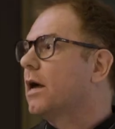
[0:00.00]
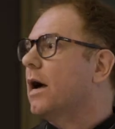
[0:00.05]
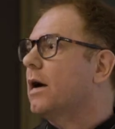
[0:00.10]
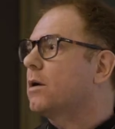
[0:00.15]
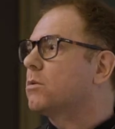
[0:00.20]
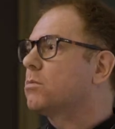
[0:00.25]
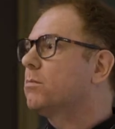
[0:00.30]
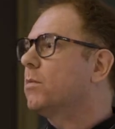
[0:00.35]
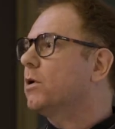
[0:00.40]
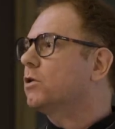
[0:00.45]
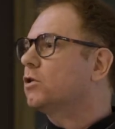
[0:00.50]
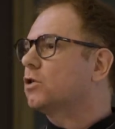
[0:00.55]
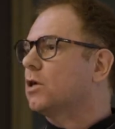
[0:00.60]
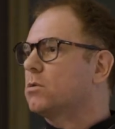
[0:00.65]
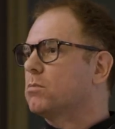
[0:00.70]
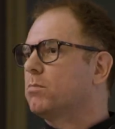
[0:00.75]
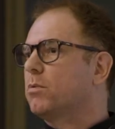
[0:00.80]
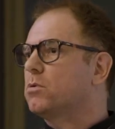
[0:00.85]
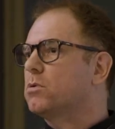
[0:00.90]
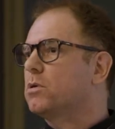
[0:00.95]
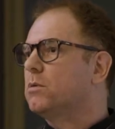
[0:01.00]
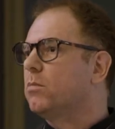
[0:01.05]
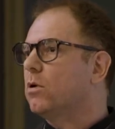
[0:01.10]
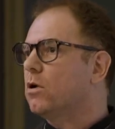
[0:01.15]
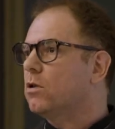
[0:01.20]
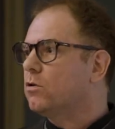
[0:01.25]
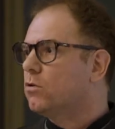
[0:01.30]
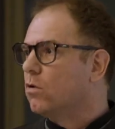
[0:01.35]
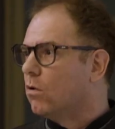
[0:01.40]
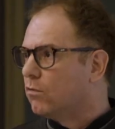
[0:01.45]
as much as possible
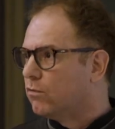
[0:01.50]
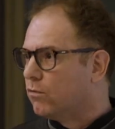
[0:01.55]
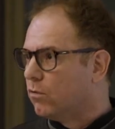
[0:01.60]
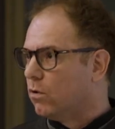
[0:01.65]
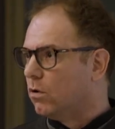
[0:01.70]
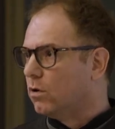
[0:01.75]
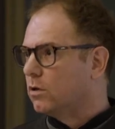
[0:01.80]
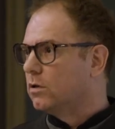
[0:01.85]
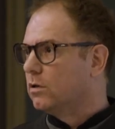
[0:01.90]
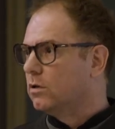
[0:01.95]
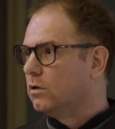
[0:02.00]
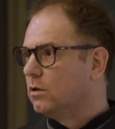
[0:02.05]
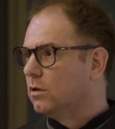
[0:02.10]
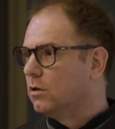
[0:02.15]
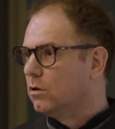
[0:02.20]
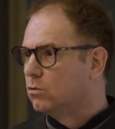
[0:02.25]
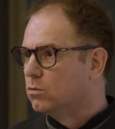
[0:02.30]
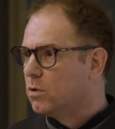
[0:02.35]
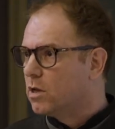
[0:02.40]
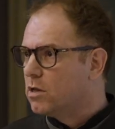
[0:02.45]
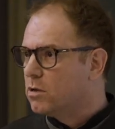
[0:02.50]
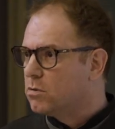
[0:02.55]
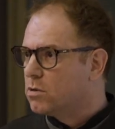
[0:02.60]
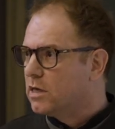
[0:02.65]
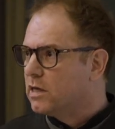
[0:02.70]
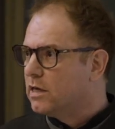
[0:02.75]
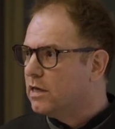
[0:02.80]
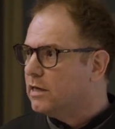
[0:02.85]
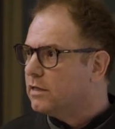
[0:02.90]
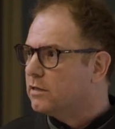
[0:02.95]
your fork,
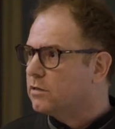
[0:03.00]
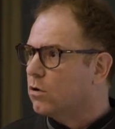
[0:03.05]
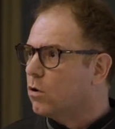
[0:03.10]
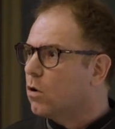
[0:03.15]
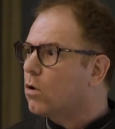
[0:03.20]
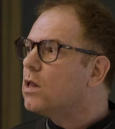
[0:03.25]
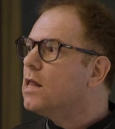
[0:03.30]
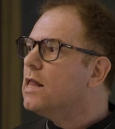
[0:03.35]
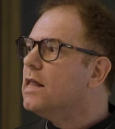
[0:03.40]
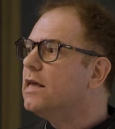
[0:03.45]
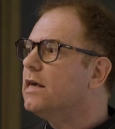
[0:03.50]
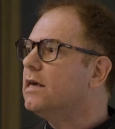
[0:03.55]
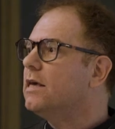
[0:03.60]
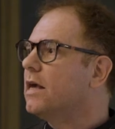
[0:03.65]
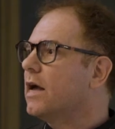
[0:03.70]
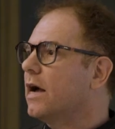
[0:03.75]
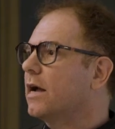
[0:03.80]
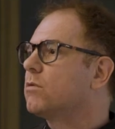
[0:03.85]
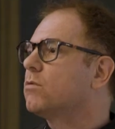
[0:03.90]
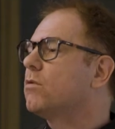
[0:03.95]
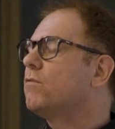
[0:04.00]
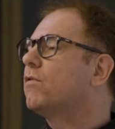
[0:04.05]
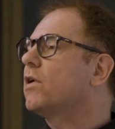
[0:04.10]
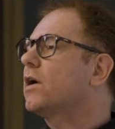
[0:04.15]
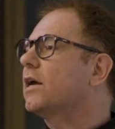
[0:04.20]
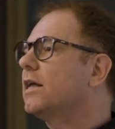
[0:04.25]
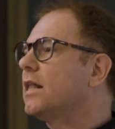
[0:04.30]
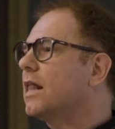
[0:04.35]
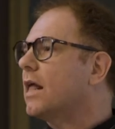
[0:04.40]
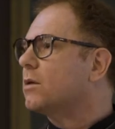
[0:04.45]
releasing it only at the
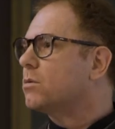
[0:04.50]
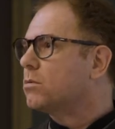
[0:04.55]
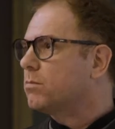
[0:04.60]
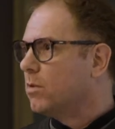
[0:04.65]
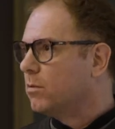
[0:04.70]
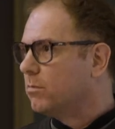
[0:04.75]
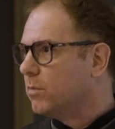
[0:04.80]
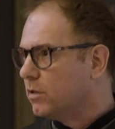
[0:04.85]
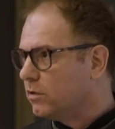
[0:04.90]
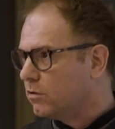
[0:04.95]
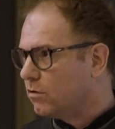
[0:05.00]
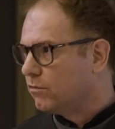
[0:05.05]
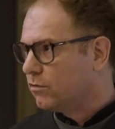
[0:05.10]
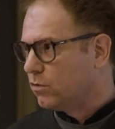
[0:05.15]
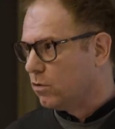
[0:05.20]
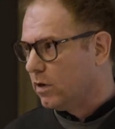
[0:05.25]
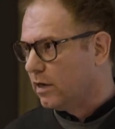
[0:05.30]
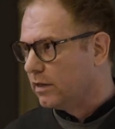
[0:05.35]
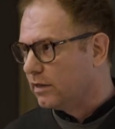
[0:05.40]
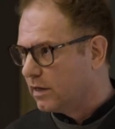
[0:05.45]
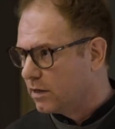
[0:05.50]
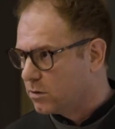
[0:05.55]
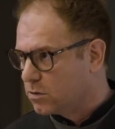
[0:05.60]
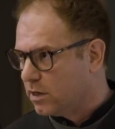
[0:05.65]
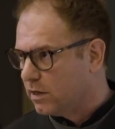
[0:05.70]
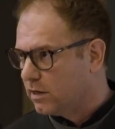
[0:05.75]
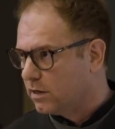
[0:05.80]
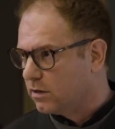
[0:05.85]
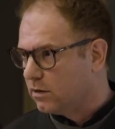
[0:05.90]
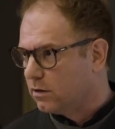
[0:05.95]
very last moment of your attack
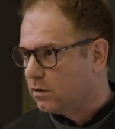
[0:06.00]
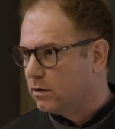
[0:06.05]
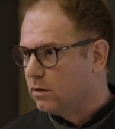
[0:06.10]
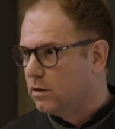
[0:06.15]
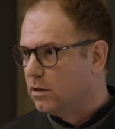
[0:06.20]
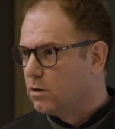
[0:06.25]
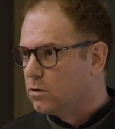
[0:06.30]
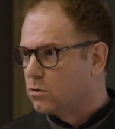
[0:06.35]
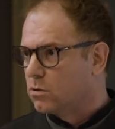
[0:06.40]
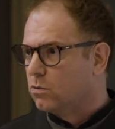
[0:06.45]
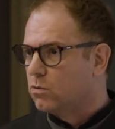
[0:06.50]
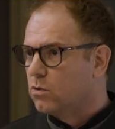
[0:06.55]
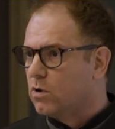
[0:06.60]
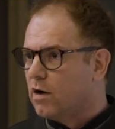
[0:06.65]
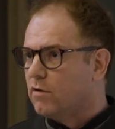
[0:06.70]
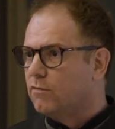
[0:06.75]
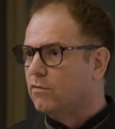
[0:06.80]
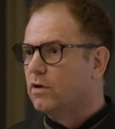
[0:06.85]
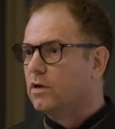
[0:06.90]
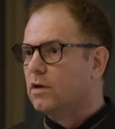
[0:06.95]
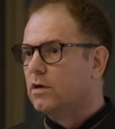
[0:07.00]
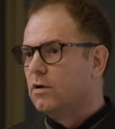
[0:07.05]
cycle. So you have